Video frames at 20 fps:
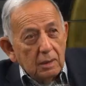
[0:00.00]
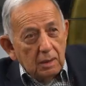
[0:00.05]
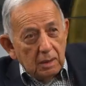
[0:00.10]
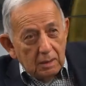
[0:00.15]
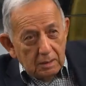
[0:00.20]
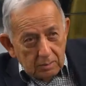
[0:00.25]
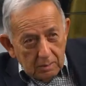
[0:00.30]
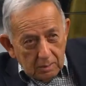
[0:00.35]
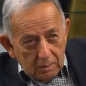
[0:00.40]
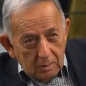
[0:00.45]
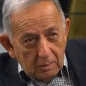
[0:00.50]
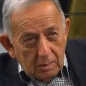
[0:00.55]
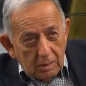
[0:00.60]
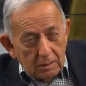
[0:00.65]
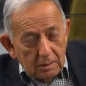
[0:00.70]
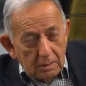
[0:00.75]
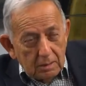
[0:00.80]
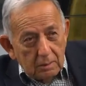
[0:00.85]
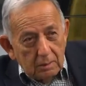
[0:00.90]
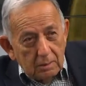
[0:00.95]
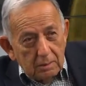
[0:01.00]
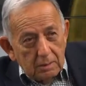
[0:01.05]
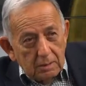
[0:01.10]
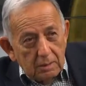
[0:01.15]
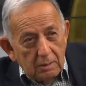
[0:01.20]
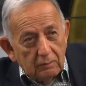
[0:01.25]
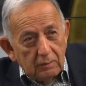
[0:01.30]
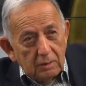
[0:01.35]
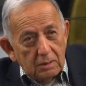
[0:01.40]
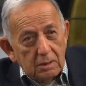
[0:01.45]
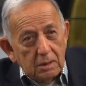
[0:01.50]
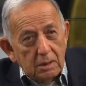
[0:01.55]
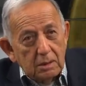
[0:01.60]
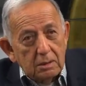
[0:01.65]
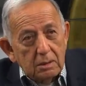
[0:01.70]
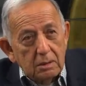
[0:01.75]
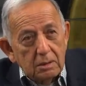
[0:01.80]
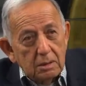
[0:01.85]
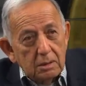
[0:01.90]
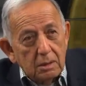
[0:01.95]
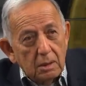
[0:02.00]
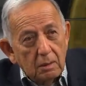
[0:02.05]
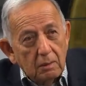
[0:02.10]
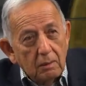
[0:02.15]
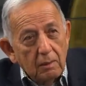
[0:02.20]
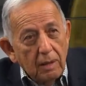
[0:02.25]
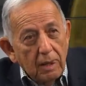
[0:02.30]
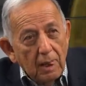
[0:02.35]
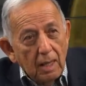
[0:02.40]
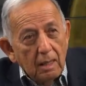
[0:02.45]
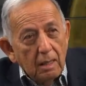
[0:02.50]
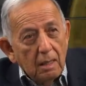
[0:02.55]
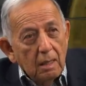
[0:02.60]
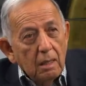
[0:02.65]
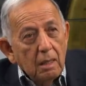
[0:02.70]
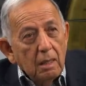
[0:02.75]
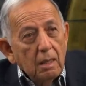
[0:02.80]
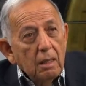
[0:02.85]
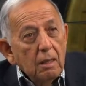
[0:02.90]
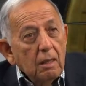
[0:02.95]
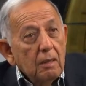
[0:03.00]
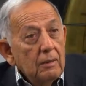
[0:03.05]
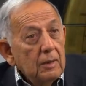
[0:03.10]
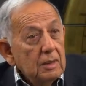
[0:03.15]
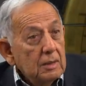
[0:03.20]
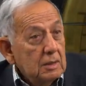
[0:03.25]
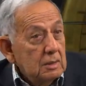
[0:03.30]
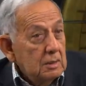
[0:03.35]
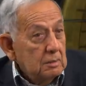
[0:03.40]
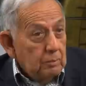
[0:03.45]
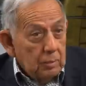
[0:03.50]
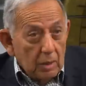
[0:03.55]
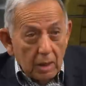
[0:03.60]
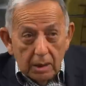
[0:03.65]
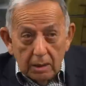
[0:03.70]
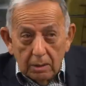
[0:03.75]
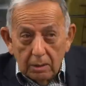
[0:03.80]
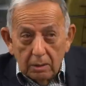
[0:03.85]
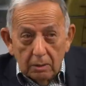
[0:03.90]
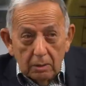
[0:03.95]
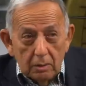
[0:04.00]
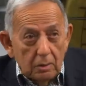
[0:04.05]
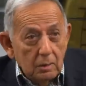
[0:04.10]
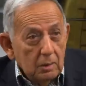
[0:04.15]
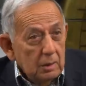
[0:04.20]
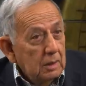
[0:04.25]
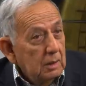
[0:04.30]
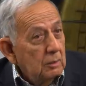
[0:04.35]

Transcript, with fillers: an extraterrestrial civilization. So this is brand new.